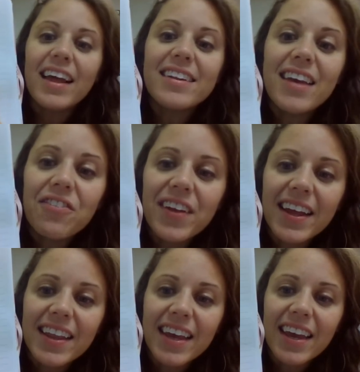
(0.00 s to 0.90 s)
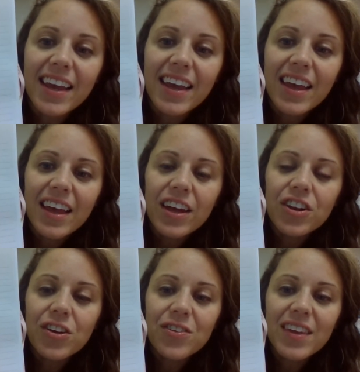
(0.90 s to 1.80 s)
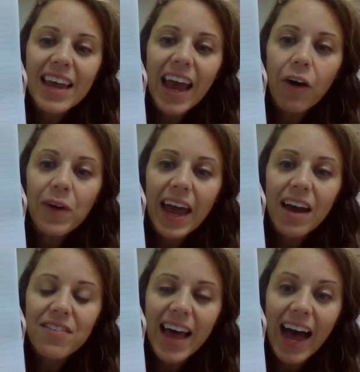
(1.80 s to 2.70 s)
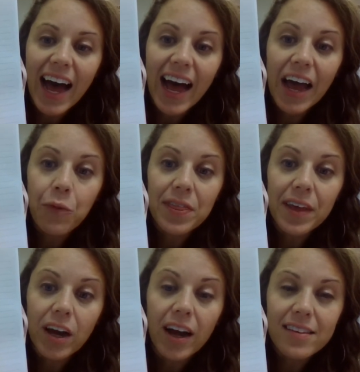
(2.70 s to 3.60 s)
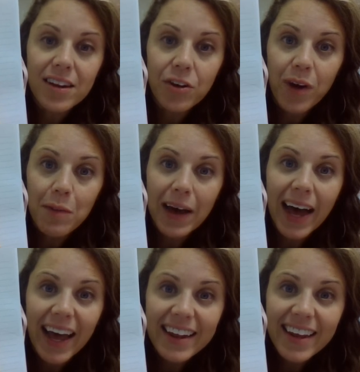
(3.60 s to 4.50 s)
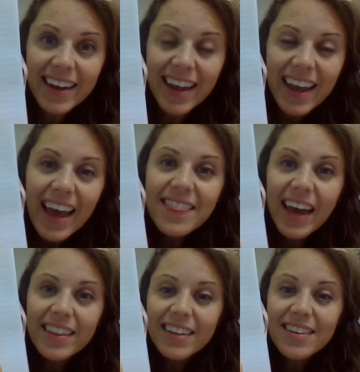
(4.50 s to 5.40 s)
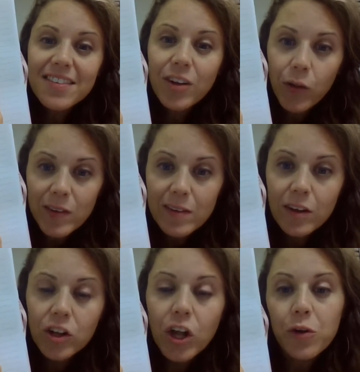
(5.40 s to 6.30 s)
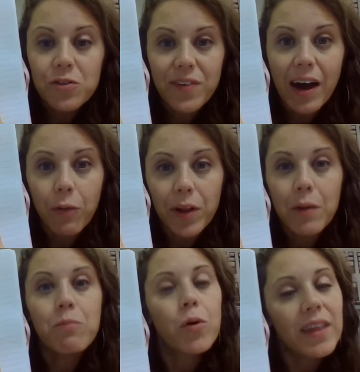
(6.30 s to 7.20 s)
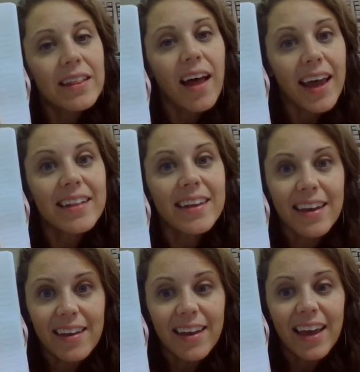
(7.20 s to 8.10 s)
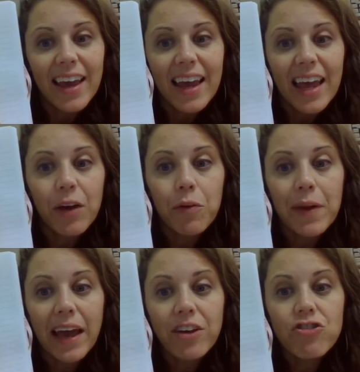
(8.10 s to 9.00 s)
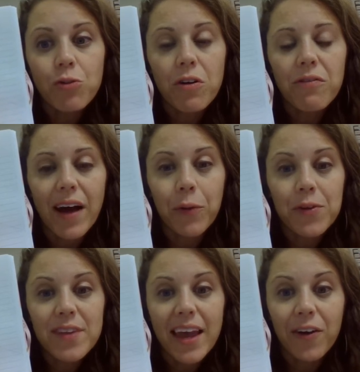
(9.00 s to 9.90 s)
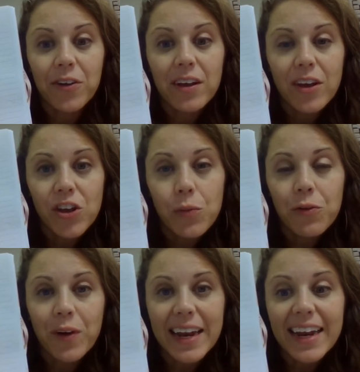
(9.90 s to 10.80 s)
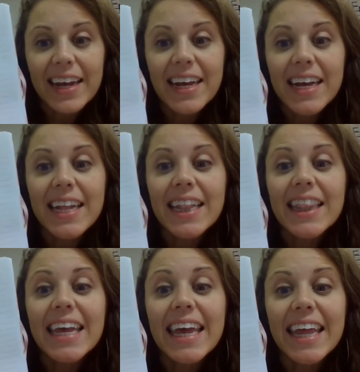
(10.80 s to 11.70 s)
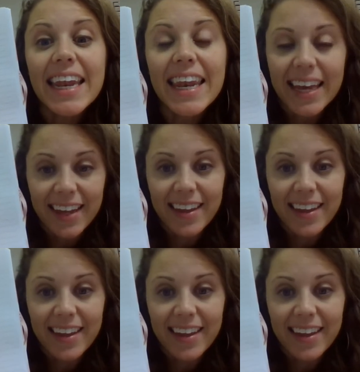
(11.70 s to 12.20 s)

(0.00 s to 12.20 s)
Definitely. Do you see how we have the I with the consonant right behind it? That lets us know this is a closed vowel, and more than likely, it would be a short vowel sound. You would read it clean.